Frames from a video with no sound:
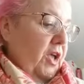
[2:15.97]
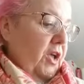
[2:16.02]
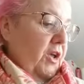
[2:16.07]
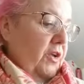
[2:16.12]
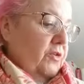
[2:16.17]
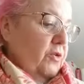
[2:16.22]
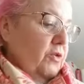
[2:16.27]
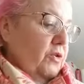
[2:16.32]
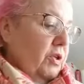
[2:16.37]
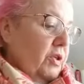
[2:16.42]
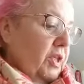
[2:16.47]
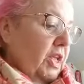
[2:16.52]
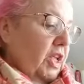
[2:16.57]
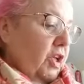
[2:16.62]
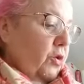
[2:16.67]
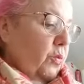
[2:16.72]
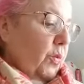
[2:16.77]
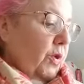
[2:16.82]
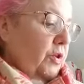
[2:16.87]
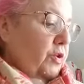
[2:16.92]
So to think,
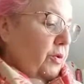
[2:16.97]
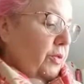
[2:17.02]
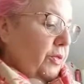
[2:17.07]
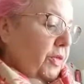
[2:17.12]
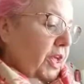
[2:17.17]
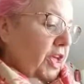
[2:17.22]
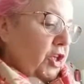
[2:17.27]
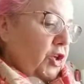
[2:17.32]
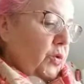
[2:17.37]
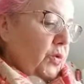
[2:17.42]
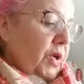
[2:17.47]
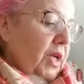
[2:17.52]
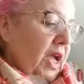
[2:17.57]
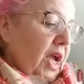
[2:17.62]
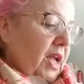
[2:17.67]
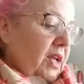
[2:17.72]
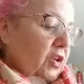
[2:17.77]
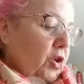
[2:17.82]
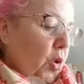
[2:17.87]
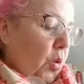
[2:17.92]
when you think you
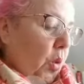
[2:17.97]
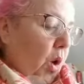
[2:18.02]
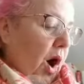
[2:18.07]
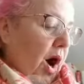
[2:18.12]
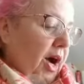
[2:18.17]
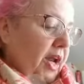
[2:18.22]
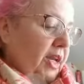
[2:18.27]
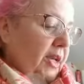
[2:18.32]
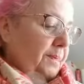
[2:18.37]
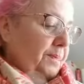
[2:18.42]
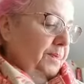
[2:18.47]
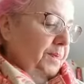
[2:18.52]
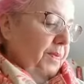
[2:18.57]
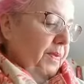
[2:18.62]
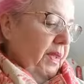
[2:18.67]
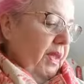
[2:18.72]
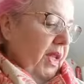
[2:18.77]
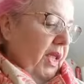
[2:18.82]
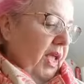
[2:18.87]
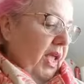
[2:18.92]
can't go on
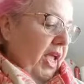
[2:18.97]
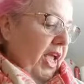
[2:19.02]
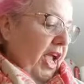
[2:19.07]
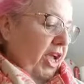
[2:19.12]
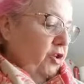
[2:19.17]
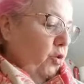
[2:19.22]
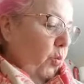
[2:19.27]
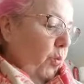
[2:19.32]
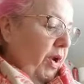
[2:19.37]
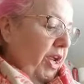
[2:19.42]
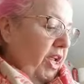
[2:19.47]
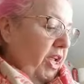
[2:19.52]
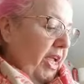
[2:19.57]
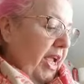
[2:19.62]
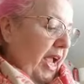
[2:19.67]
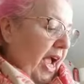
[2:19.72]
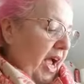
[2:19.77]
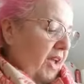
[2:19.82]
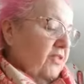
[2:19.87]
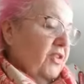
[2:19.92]
and your week
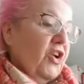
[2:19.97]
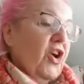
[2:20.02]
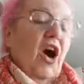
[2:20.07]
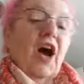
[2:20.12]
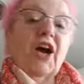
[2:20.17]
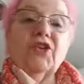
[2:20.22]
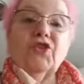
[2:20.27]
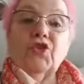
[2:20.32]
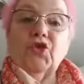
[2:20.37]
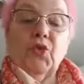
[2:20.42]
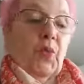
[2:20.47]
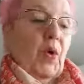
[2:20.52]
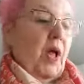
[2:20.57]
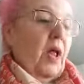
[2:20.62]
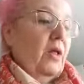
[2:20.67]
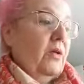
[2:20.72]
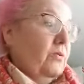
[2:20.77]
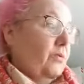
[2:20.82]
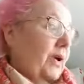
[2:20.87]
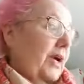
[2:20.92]
hasn't gone too
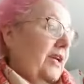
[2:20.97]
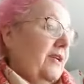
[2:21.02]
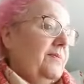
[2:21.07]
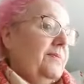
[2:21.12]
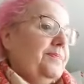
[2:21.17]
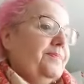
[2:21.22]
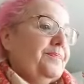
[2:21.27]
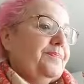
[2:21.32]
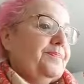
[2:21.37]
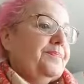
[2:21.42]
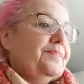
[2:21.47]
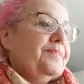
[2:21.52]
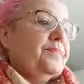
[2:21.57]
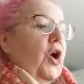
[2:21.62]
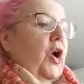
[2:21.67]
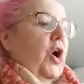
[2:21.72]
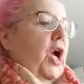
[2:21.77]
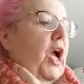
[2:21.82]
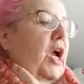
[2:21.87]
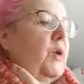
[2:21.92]
well, right?
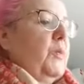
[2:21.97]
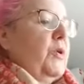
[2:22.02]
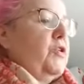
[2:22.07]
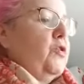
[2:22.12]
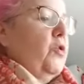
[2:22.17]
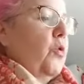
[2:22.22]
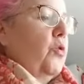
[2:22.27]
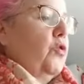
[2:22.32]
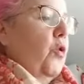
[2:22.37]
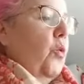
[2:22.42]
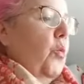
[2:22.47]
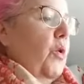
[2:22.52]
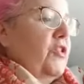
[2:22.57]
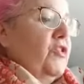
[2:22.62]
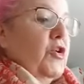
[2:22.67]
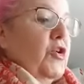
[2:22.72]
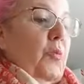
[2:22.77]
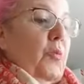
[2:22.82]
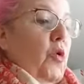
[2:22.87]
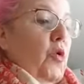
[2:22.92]
And we don't know what
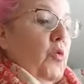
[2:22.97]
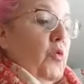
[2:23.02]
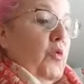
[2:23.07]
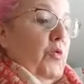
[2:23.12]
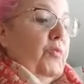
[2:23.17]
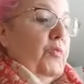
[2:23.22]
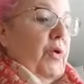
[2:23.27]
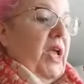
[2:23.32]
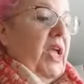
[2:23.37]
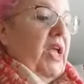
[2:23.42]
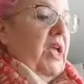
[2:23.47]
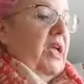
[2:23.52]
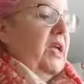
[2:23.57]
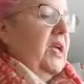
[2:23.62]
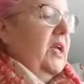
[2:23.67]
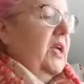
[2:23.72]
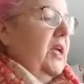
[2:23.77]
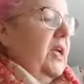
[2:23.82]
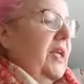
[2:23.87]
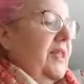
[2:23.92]
tomorrow will bring.
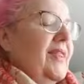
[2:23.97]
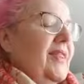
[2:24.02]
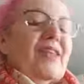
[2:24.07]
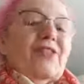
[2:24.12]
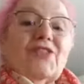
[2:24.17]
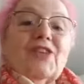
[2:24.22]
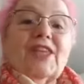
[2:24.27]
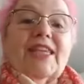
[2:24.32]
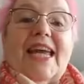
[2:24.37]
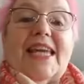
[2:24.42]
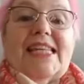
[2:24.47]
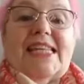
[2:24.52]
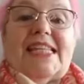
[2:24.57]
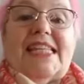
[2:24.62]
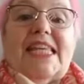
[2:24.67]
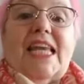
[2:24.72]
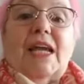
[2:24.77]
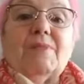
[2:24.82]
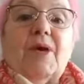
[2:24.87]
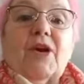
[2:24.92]
That's the nice
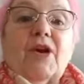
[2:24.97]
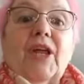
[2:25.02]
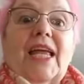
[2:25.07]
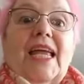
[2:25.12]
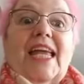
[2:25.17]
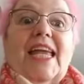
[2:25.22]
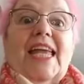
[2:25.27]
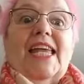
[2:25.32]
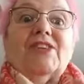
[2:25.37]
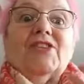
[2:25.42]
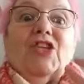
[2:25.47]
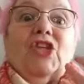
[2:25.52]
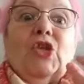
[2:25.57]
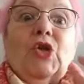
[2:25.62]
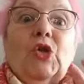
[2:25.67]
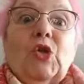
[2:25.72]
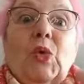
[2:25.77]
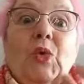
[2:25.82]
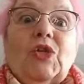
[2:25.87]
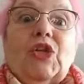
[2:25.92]
thing about it. It's a
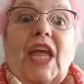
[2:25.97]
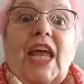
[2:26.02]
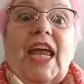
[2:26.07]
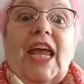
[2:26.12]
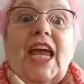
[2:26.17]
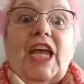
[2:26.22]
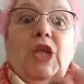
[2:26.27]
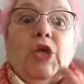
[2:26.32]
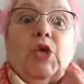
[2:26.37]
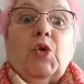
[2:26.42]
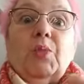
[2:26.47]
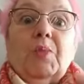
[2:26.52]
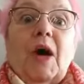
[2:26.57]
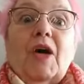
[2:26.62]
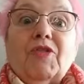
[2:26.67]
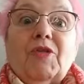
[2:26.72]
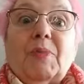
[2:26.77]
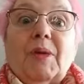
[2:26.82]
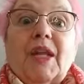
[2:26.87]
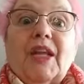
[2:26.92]
new day and new
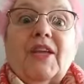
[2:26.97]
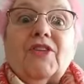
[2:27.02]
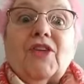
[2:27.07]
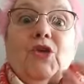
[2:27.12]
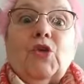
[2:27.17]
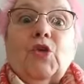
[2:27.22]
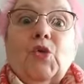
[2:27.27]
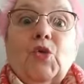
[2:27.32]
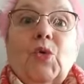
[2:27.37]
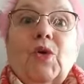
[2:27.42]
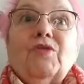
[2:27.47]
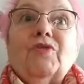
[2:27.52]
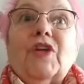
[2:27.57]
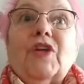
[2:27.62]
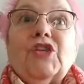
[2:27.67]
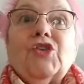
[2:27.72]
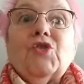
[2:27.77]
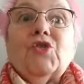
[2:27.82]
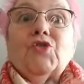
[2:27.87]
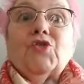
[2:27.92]
possibilities and new
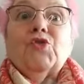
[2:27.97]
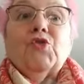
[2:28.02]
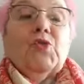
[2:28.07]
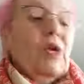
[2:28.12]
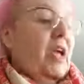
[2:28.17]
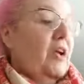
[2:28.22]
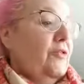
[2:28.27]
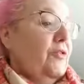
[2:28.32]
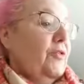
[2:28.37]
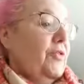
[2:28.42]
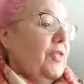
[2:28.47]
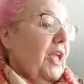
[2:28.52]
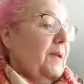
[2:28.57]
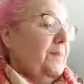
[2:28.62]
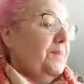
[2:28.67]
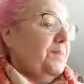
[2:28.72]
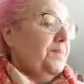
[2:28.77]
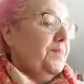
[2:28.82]
adventures, new everything.